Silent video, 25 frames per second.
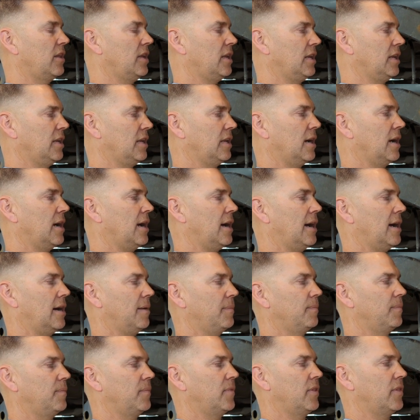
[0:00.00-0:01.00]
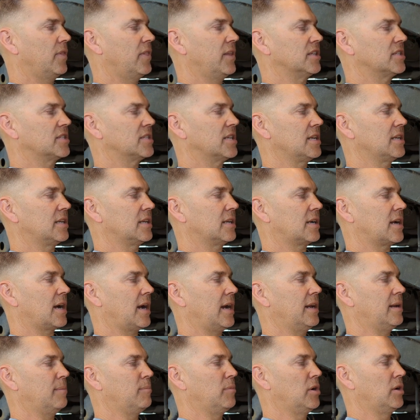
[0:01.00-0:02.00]
the uh, this thing to
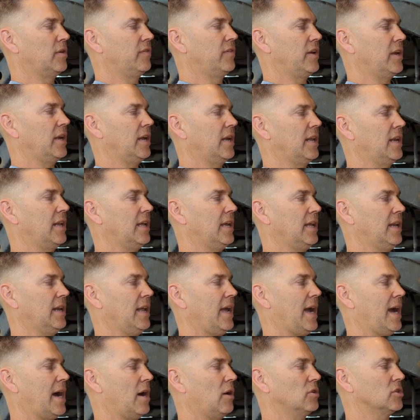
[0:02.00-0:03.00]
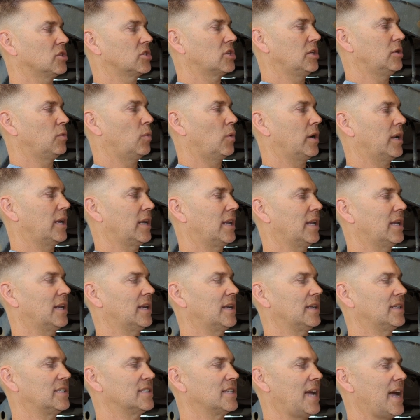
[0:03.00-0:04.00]
kind of move in and out. So you want to get
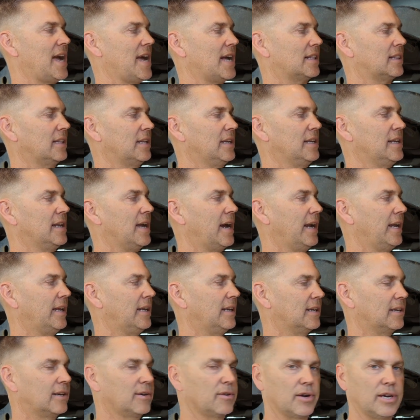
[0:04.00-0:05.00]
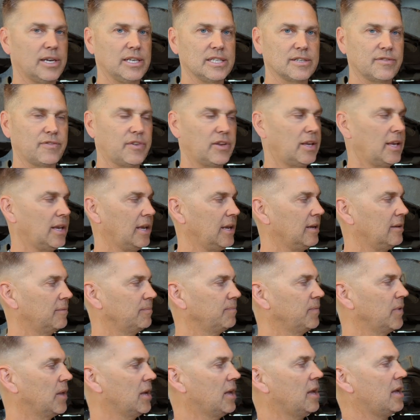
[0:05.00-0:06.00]
it exactly ninety degrees if you
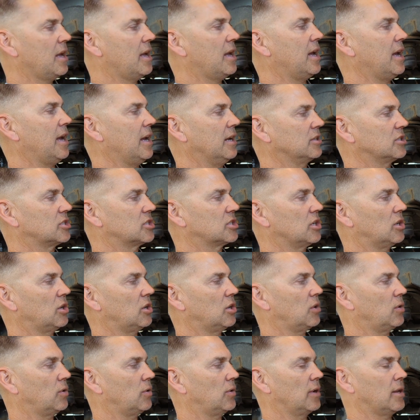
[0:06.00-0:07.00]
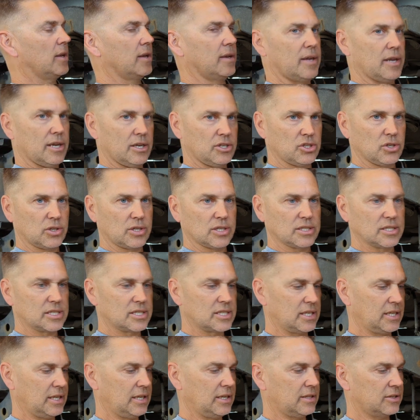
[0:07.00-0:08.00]
can. And so as you
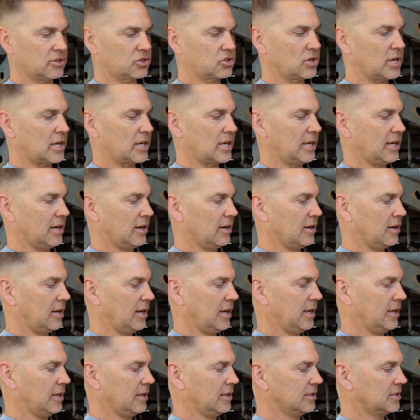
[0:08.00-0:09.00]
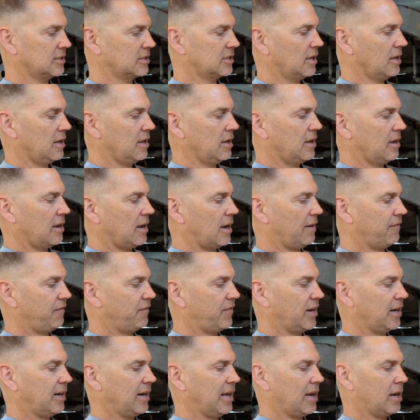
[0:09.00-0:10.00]
can see, the trick here is I
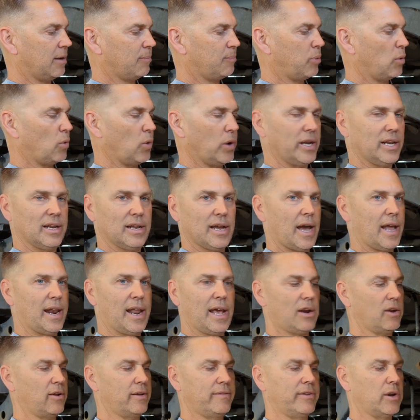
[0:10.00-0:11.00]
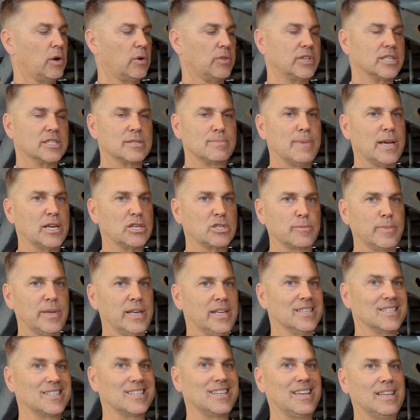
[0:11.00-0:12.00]
figured out a point, and I don't even know what this
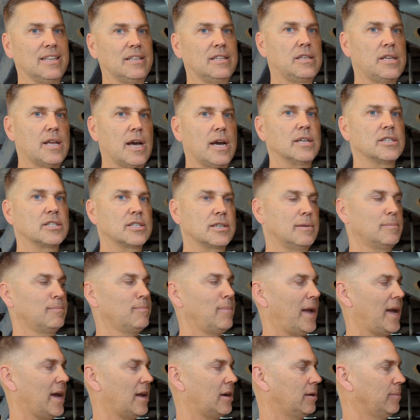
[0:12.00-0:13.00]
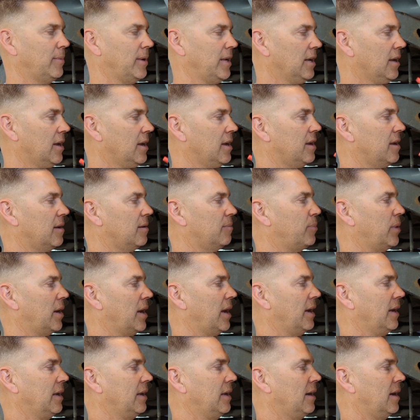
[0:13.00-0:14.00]
measurement is. It doesn't matter. But
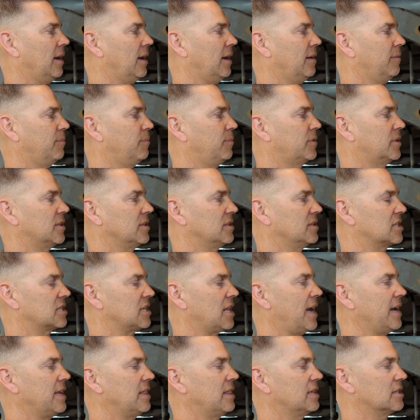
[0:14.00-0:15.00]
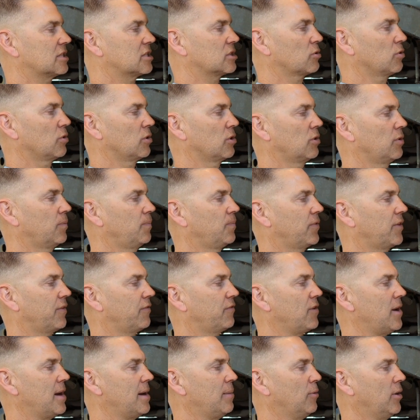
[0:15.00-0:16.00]
I, I can slide this through the
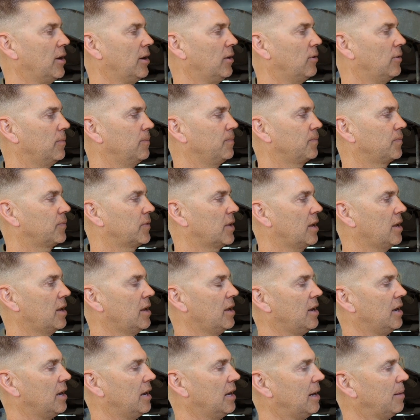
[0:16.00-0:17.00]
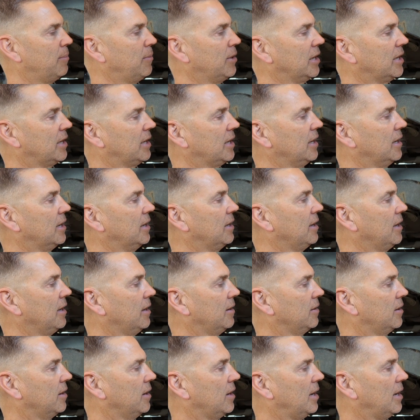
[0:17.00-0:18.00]
frame rail, and I'm going to get it
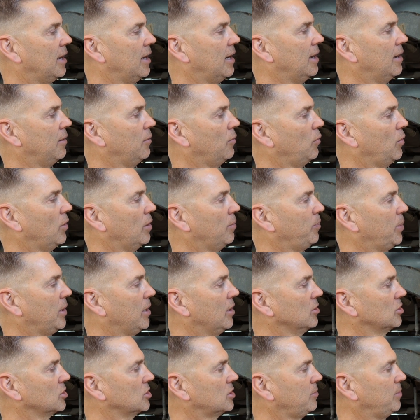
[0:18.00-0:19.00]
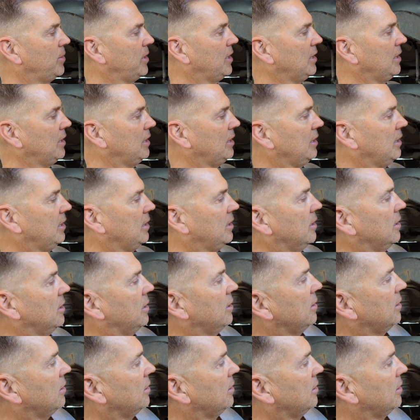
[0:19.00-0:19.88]
uh, what appears to be